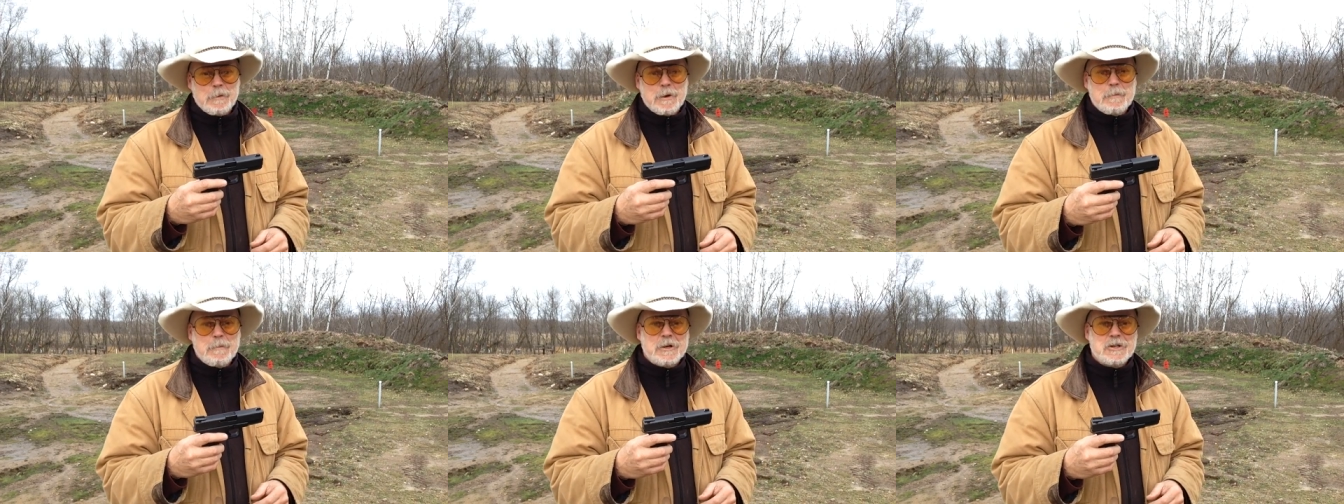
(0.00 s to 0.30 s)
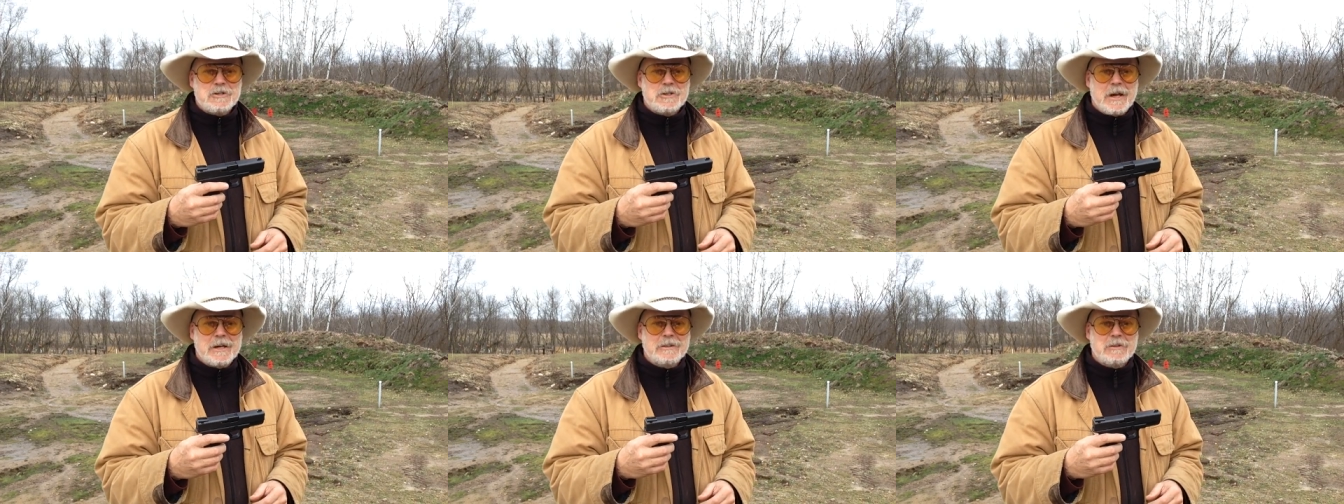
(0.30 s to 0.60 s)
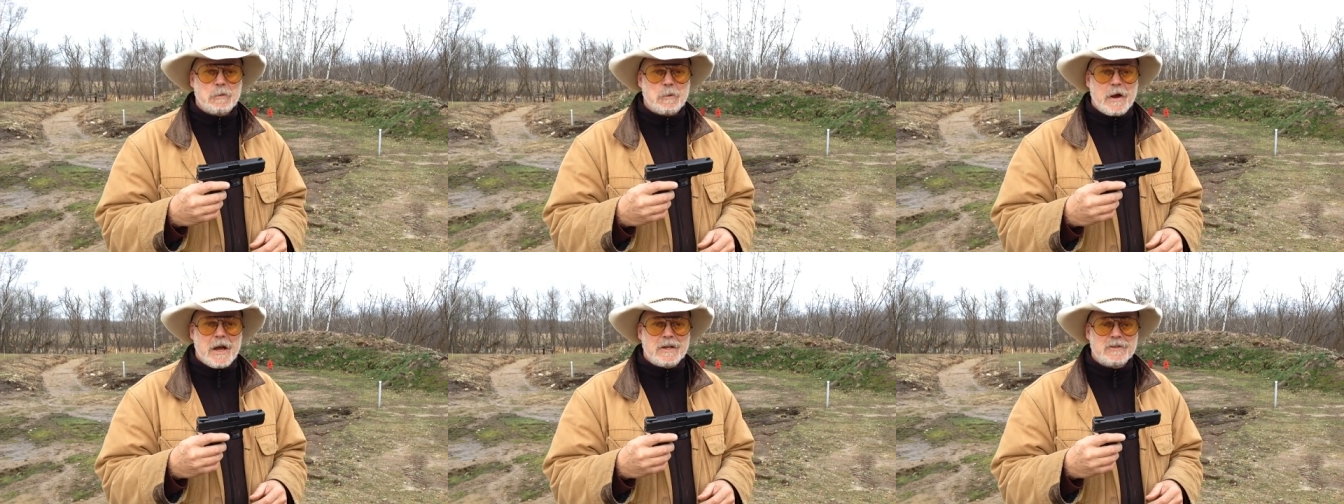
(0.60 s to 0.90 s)
pretty much
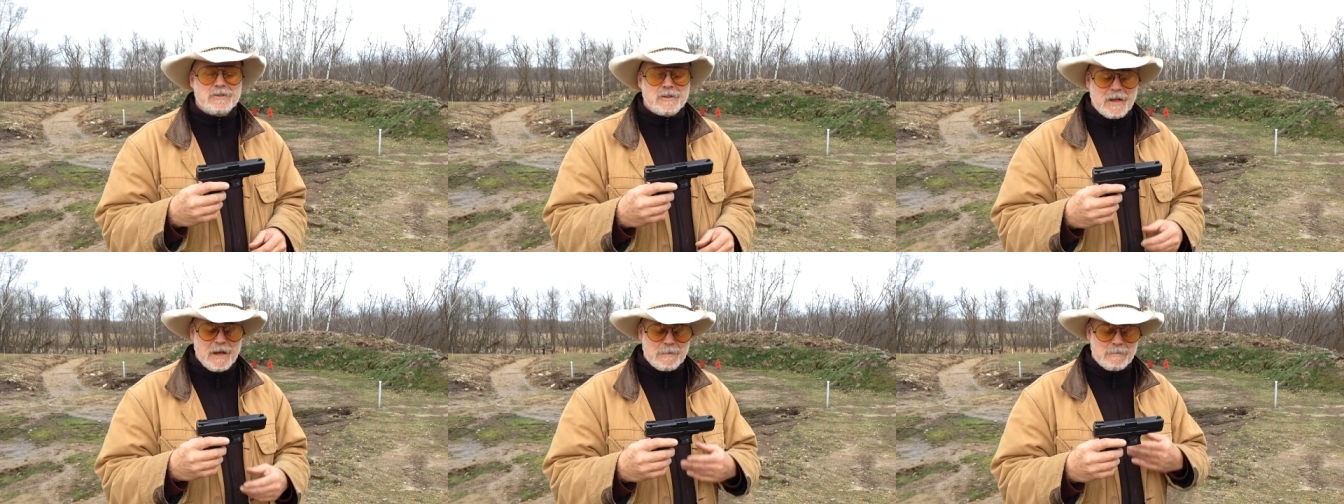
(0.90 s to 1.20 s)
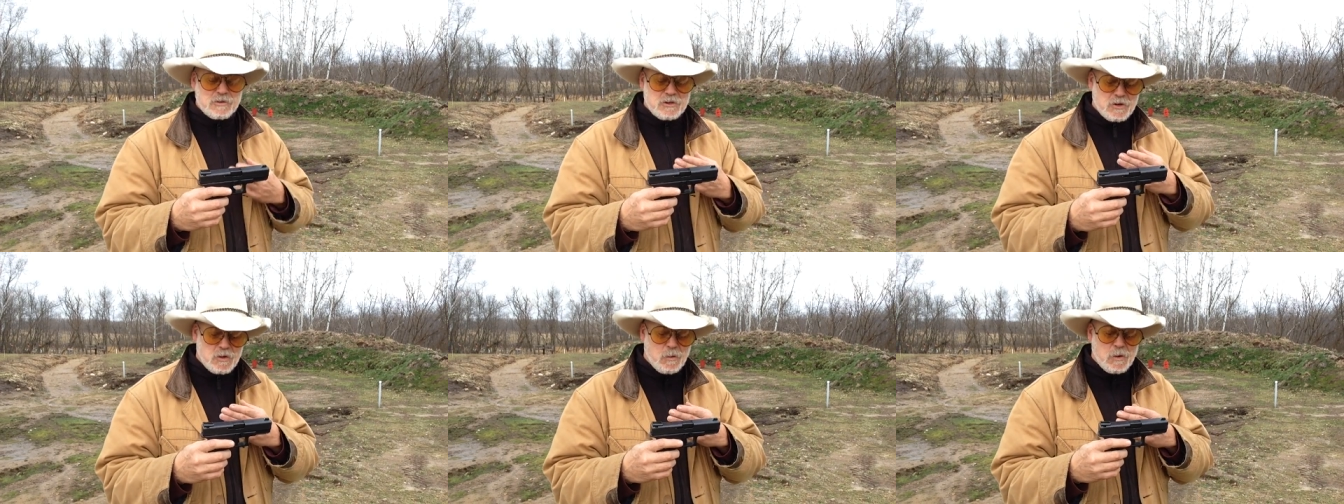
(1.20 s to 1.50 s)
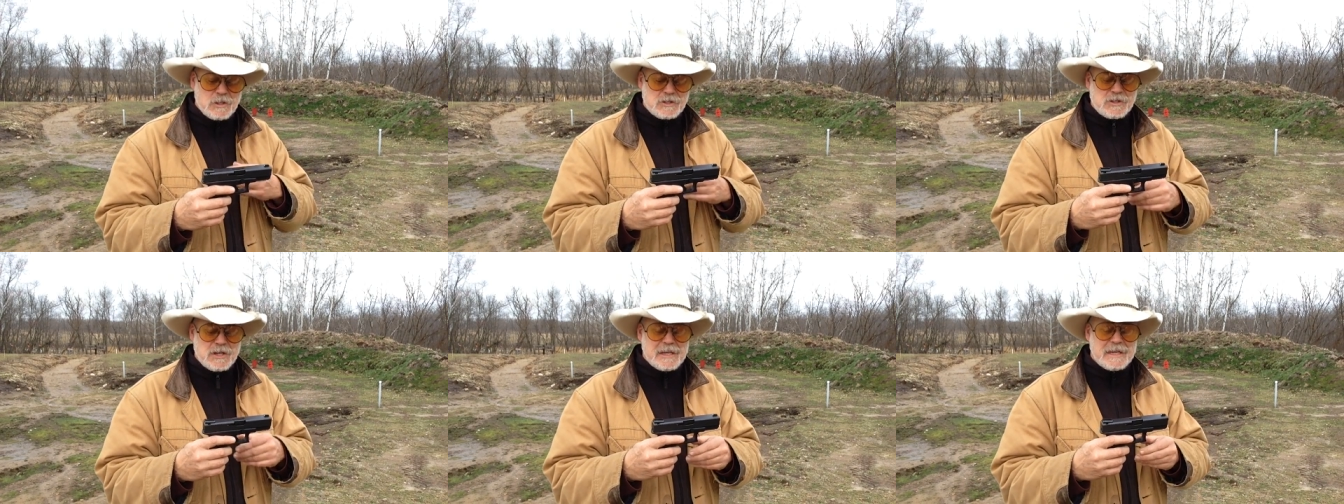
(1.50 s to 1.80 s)
like the rest, I'm
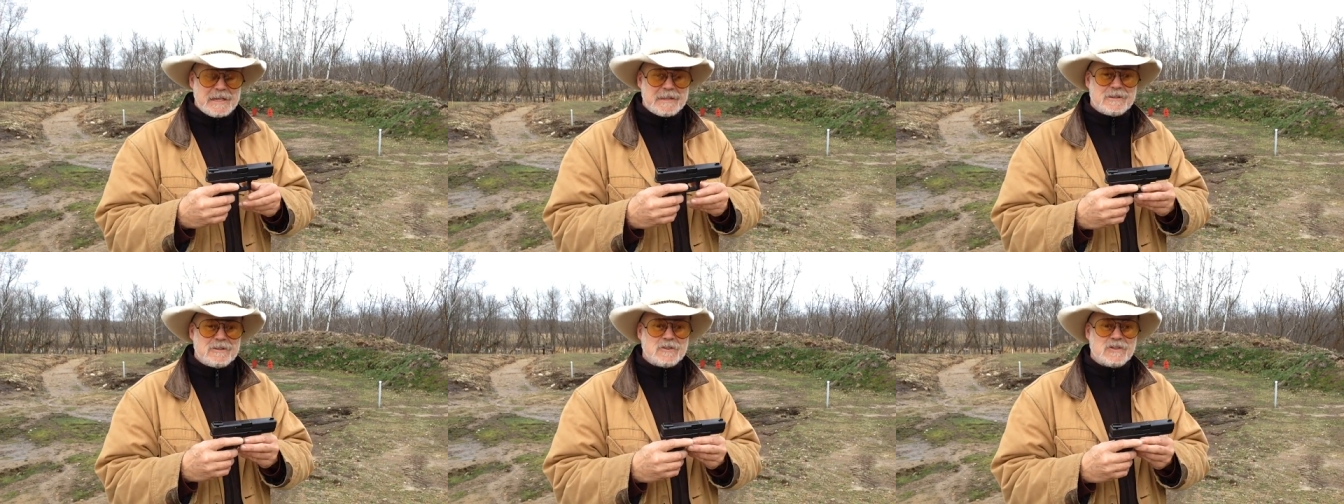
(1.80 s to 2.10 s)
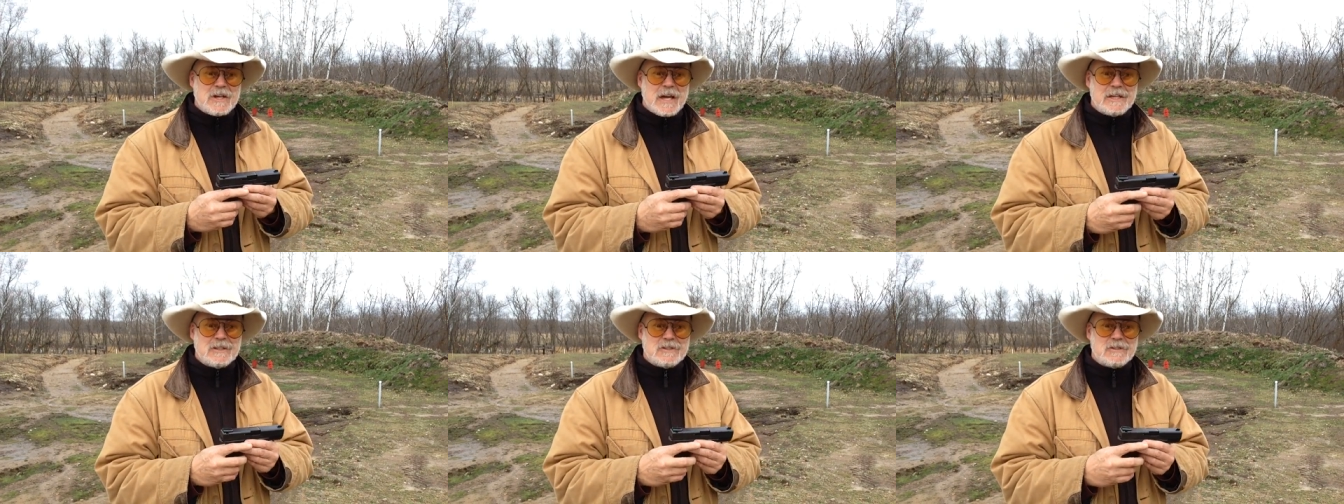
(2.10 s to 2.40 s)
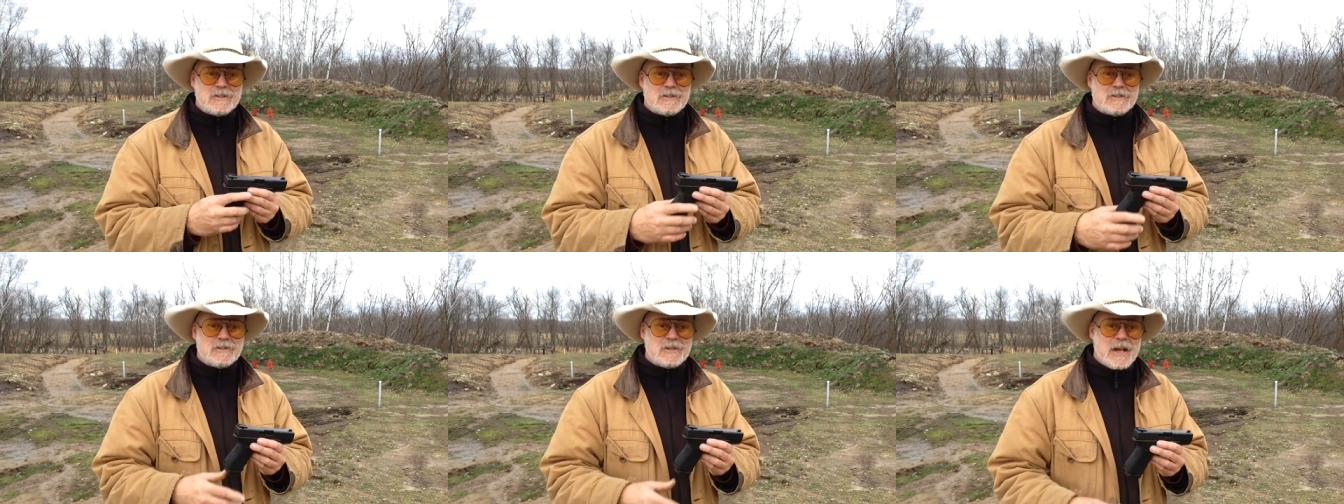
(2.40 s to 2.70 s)
sure once I get the
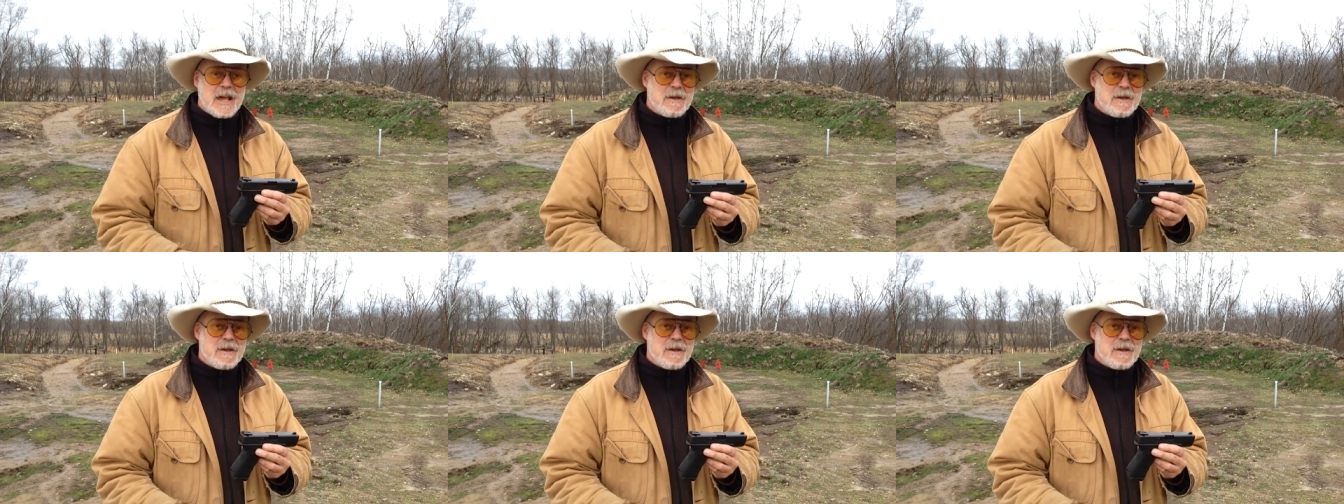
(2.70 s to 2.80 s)
sights the